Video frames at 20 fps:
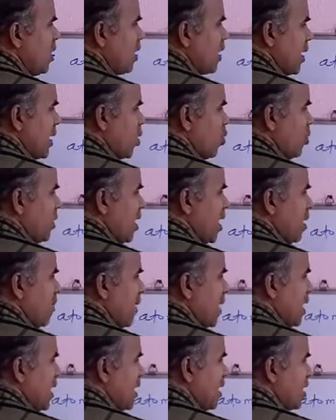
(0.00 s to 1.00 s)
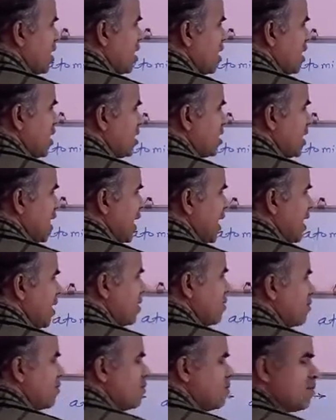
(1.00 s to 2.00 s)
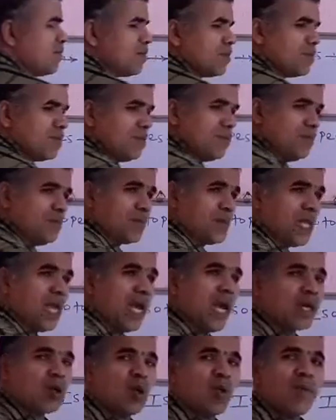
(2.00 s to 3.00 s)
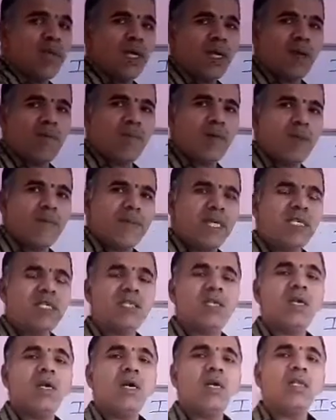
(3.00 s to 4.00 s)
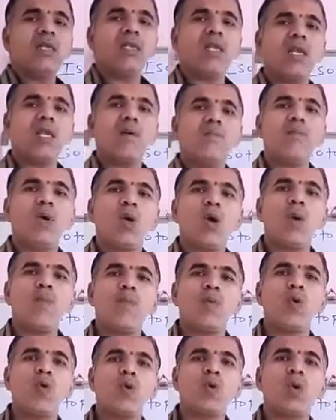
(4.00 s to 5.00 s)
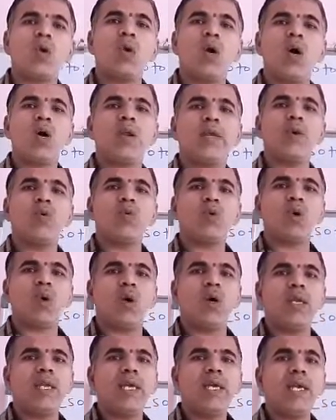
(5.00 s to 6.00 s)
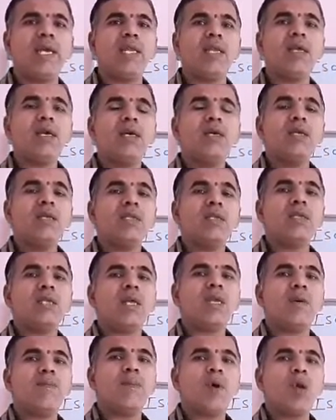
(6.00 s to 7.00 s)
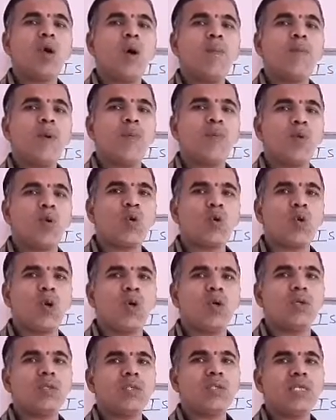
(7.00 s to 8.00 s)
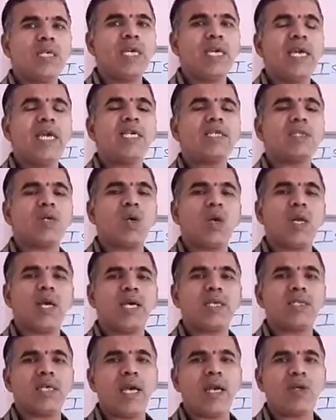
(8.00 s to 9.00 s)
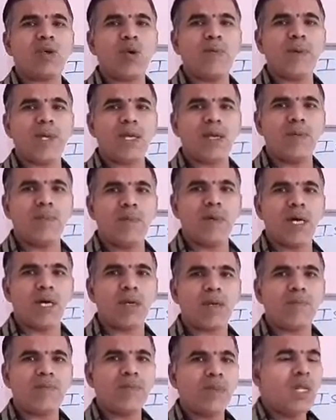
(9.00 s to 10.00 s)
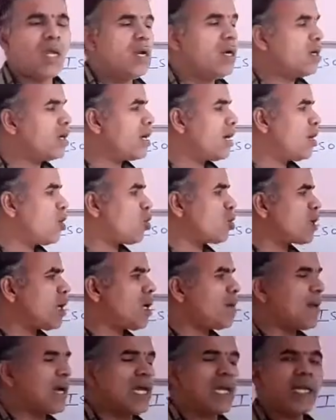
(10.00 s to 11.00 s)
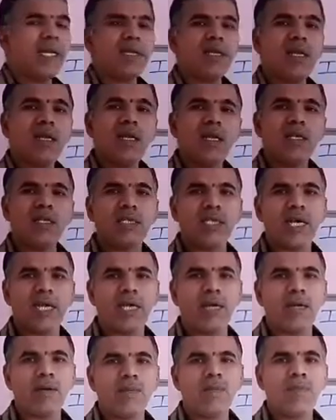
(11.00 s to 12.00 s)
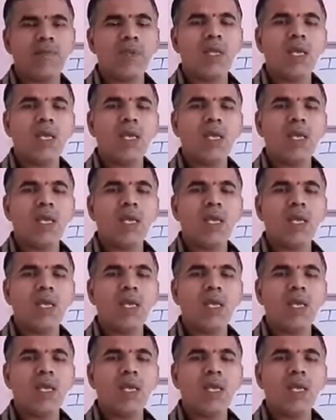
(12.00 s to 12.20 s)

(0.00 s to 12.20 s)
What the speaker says: denoted by letter Z. Atomic number means the number of proton or neutron in the number of protons is called as the atomic number, denoted by letter Z.